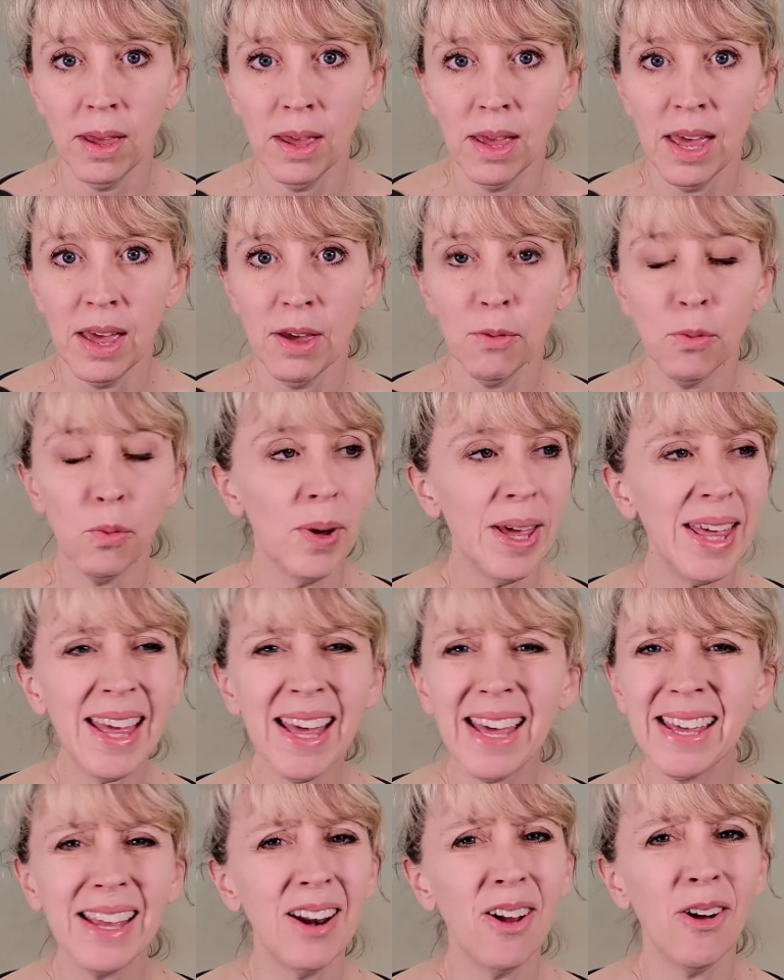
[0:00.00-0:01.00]
If we
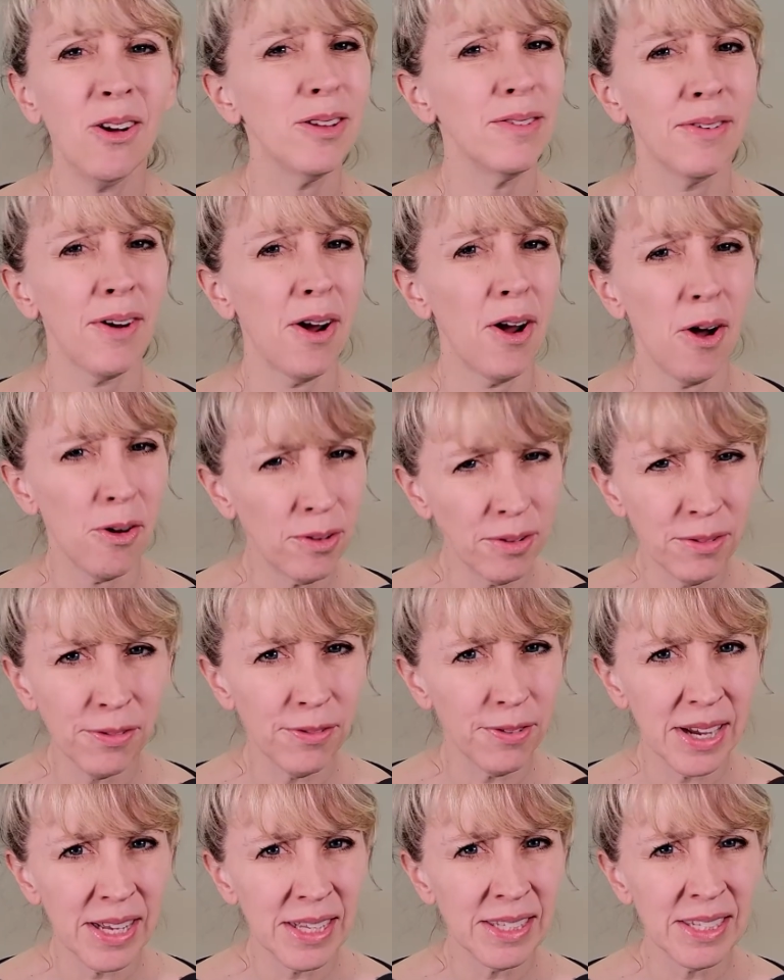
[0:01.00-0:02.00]
can't get a hold of our own
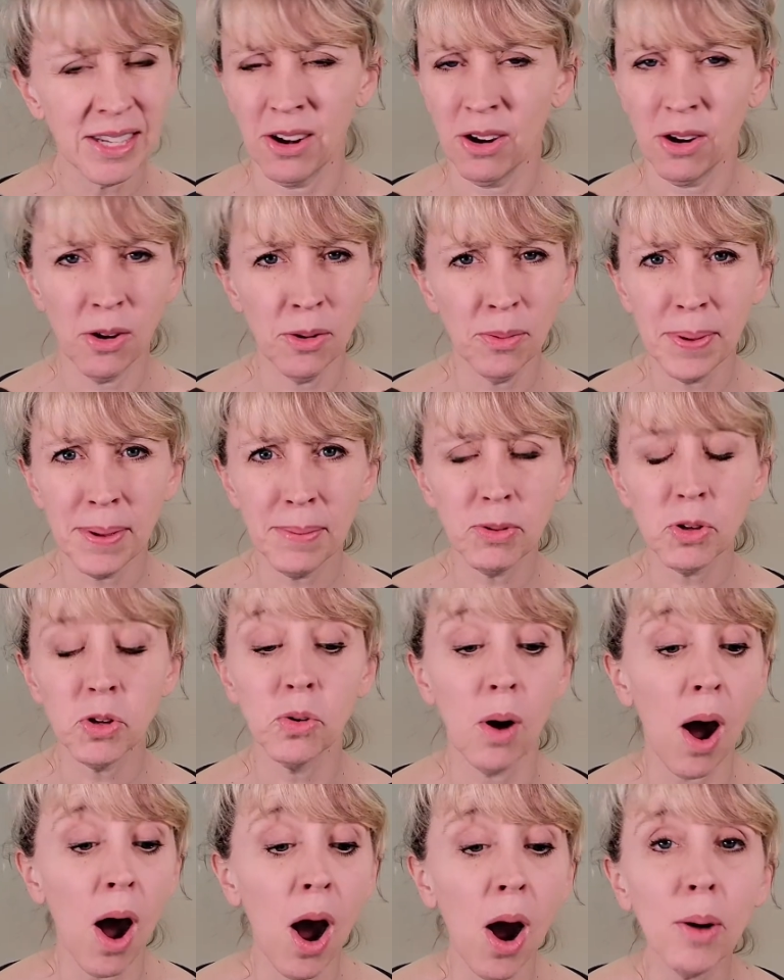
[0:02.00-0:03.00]
friends and our own people
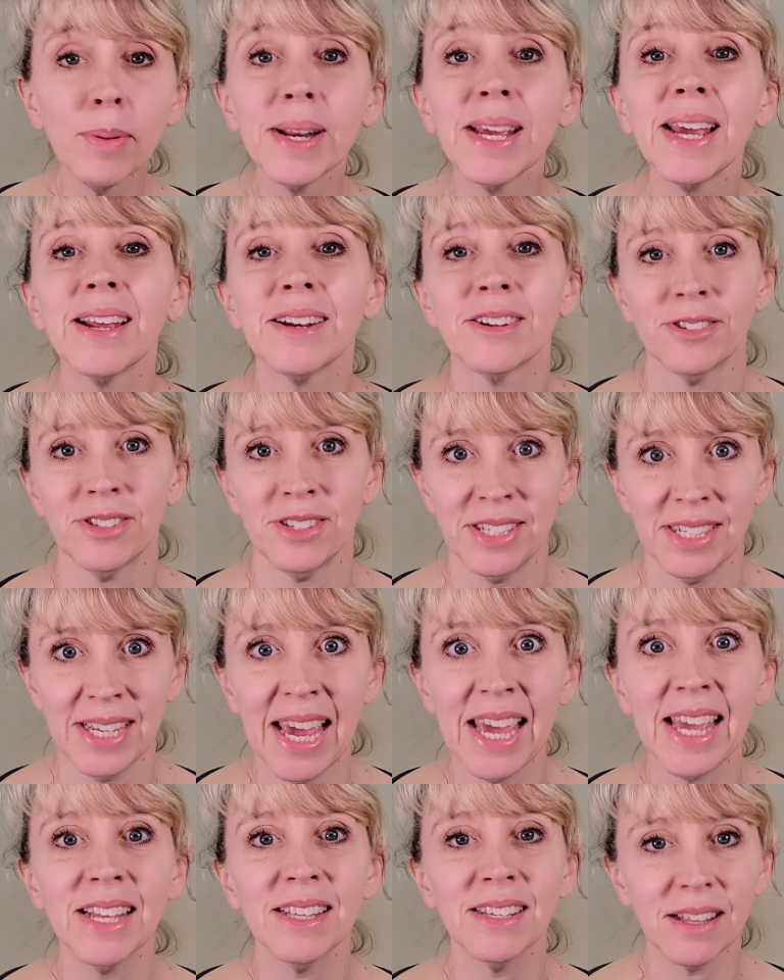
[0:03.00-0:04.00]
who already
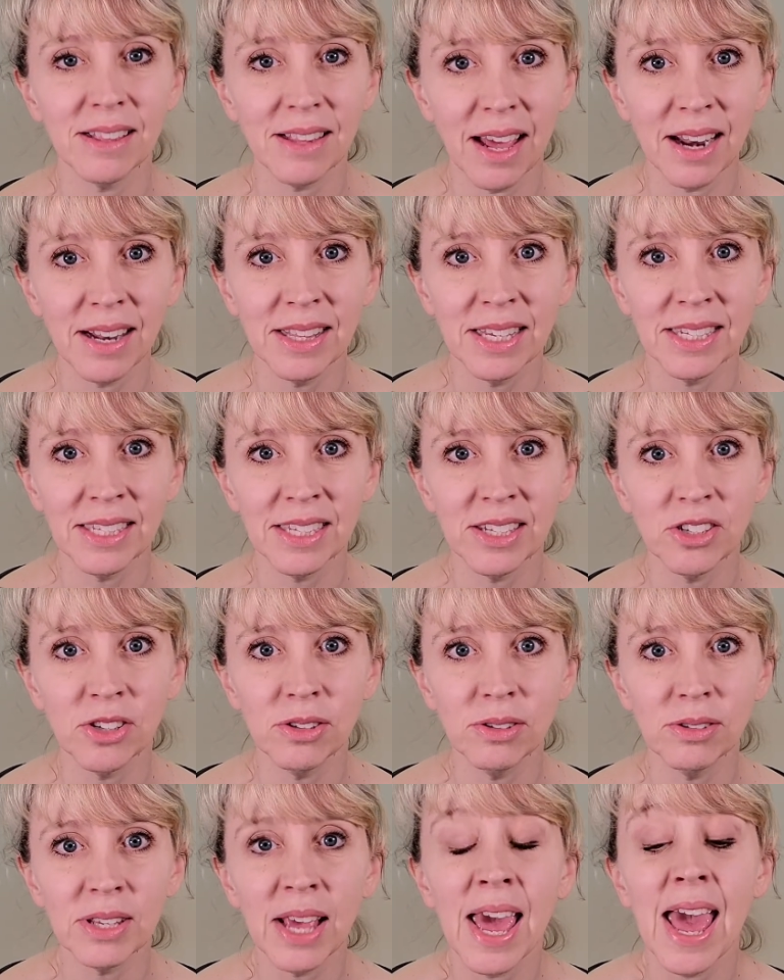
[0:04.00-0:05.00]
understand a lot of these
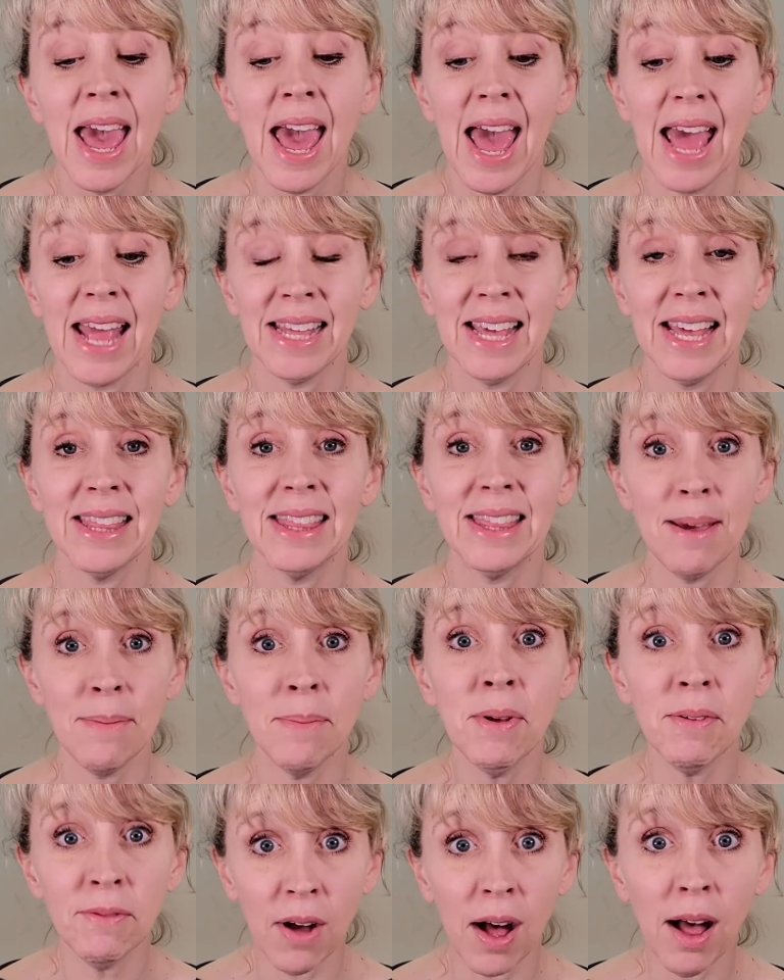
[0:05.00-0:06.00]
issues and get them
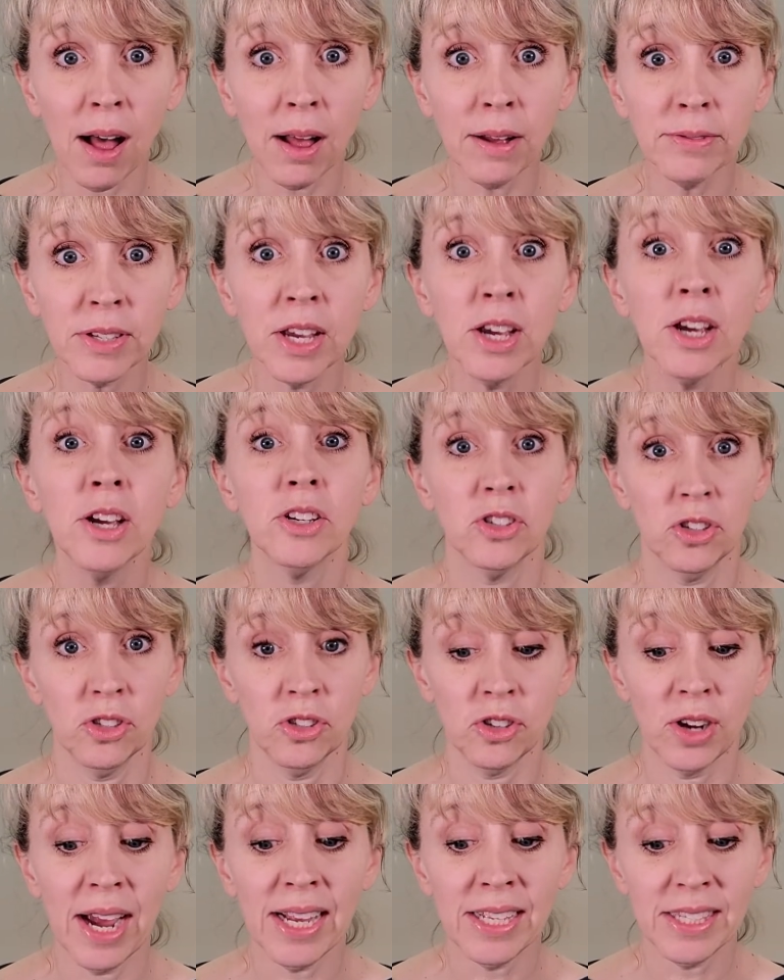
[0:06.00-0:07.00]
involved to
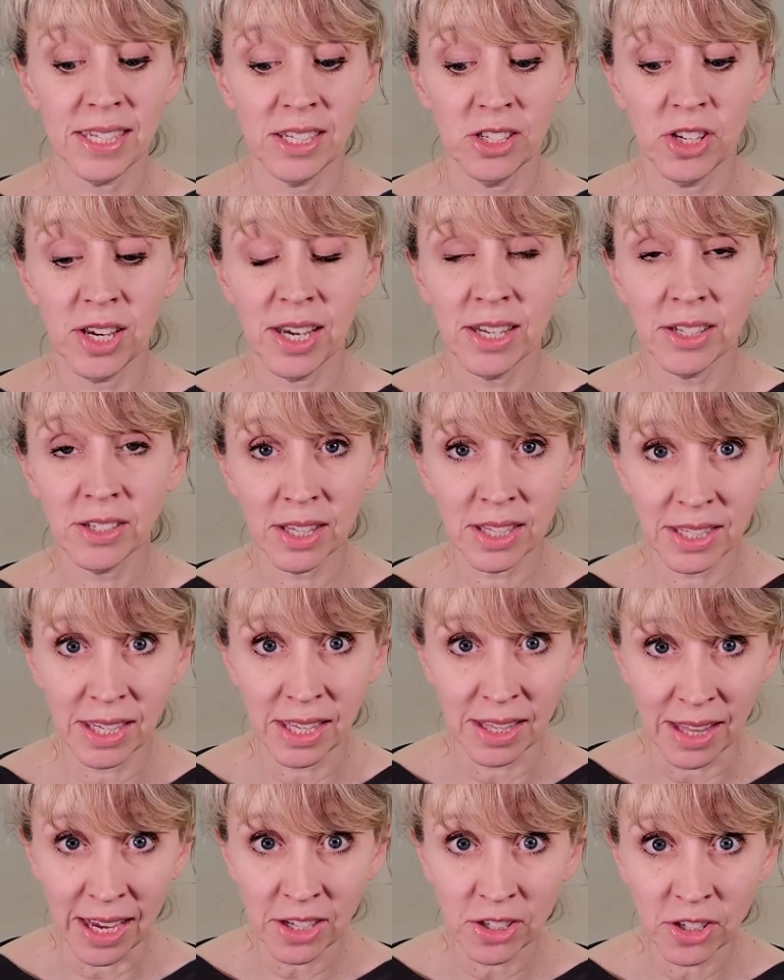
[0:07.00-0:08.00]
try to change this
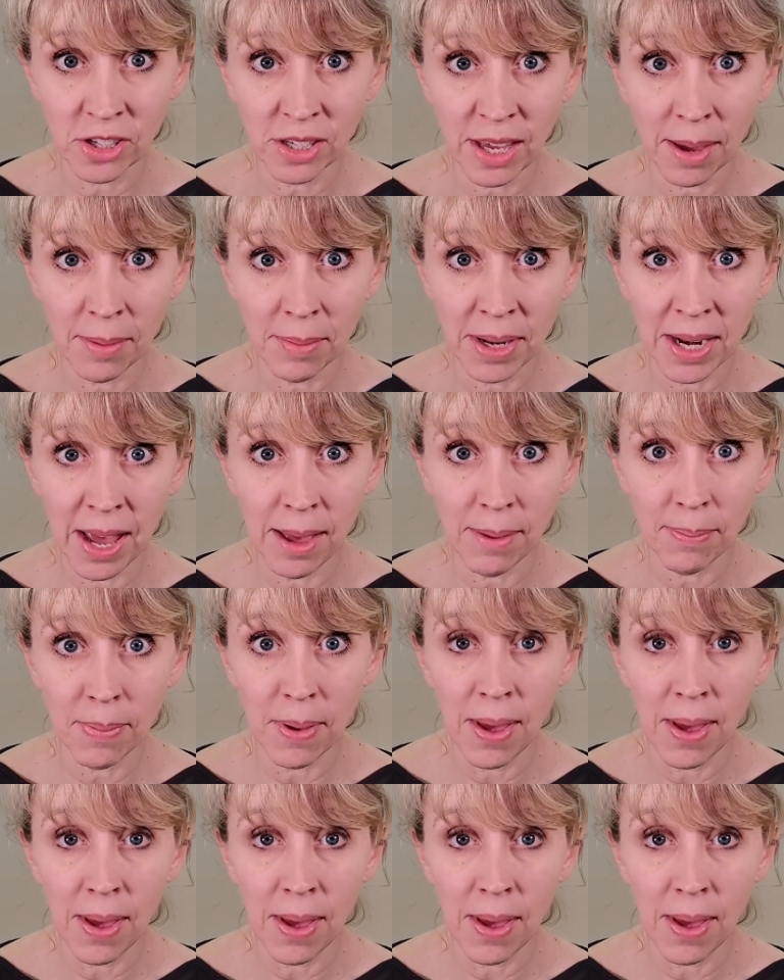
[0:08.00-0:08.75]
election coming up,